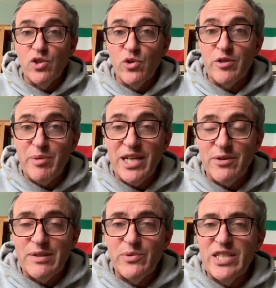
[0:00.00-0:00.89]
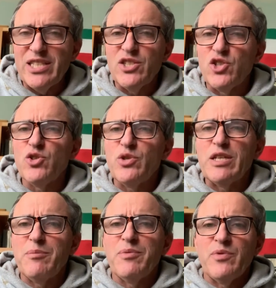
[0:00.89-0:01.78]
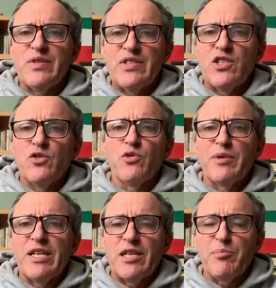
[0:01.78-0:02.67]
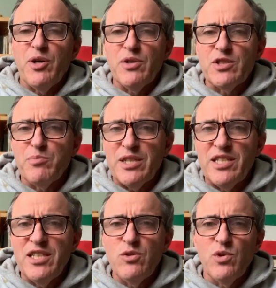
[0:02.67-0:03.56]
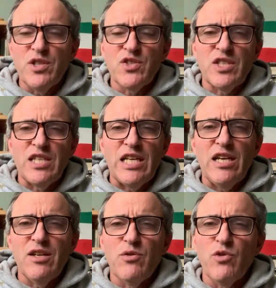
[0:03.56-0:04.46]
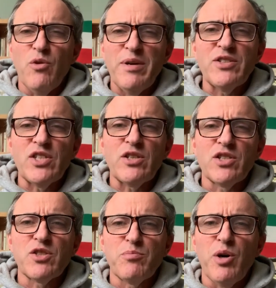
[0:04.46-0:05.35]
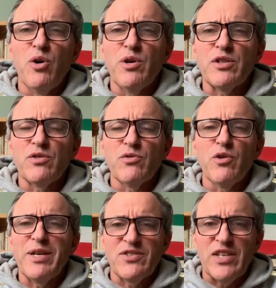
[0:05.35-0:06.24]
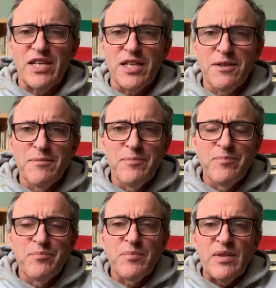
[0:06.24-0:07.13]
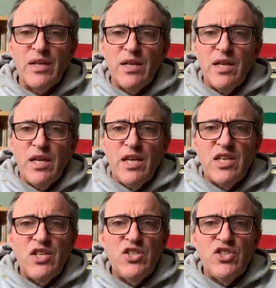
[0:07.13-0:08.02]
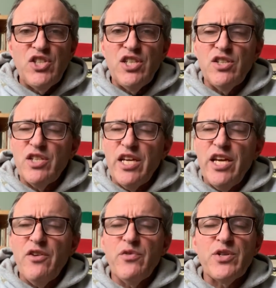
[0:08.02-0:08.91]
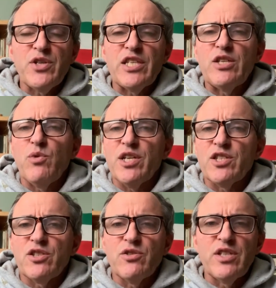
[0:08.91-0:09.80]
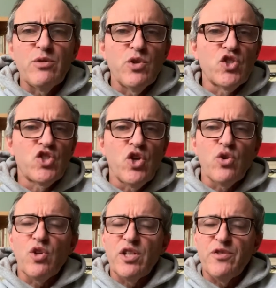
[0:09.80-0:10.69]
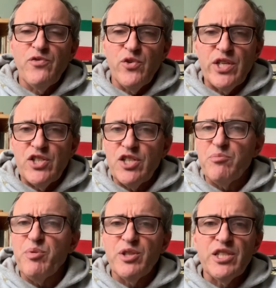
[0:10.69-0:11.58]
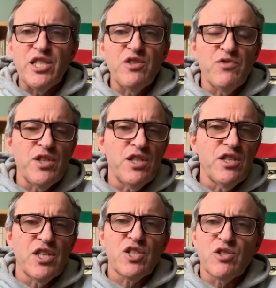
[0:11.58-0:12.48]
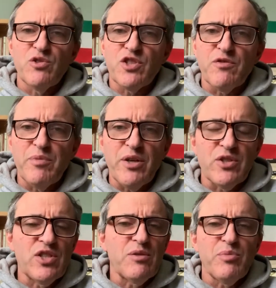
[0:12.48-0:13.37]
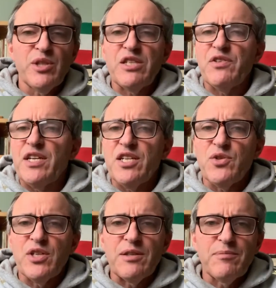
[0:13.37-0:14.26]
Lord Byron. We didn't do him when we did the Romantic Poets, but he was the Romantics poet romantic. He did everything he wanted to. He was totally free. Didn't believe in exclusive marriage. Didn't believe in anything.